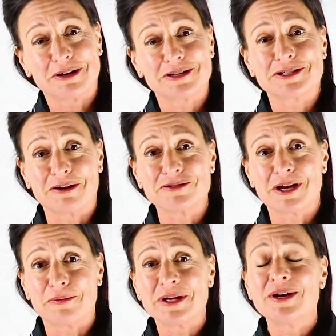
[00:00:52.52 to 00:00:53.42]

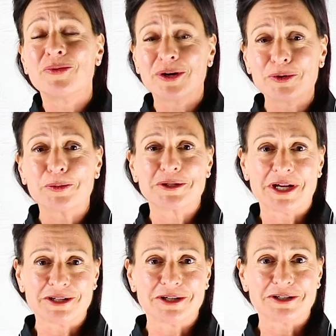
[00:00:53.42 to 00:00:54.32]
ourselves up. Why don't we
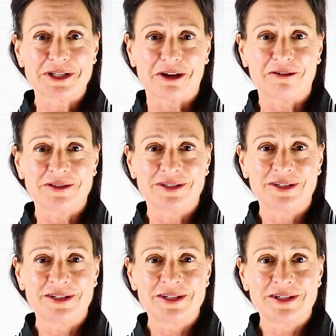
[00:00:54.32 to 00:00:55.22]
protect ourselves?
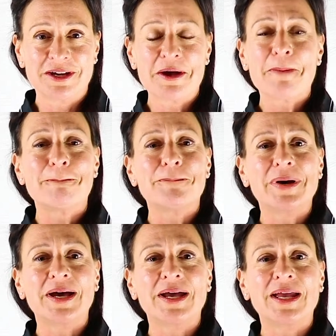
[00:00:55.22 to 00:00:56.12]

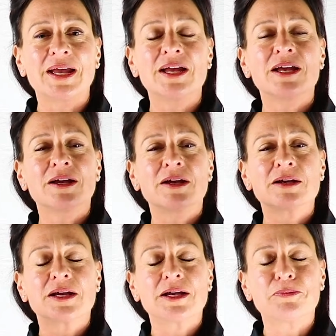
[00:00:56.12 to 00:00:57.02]
By
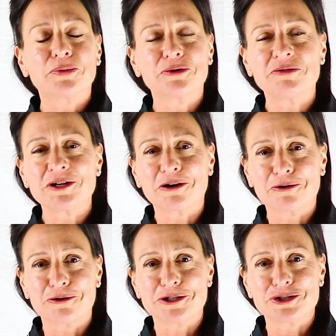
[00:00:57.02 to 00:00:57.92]
improving our
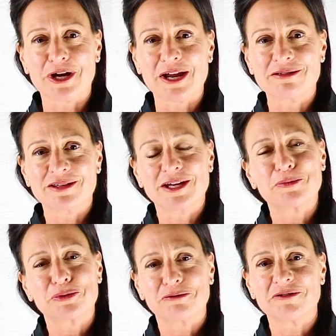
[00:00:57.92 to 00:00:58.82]
core strength,
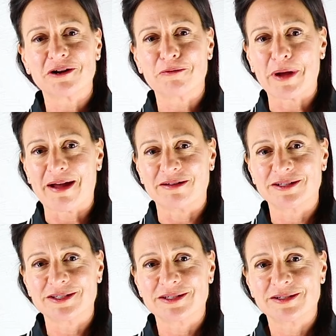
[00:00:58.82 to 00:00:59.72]
improving our
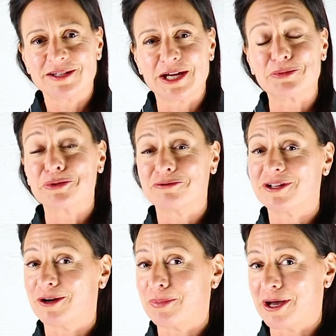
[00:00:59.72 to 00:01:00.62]
balance, and
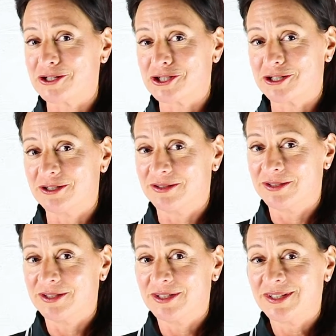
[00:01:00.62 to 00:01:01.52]
improving our posture.
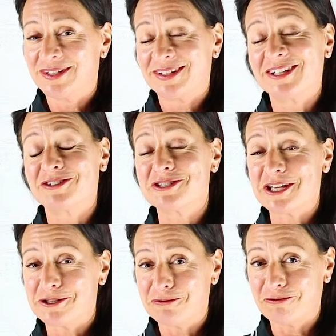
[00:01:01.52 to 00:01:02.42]
It'll
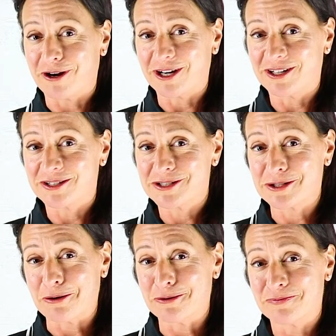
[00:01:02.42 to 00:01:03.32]
take you far.
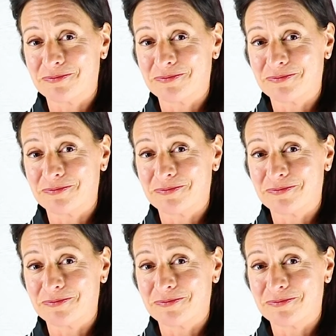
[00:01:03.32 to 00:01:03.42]
So,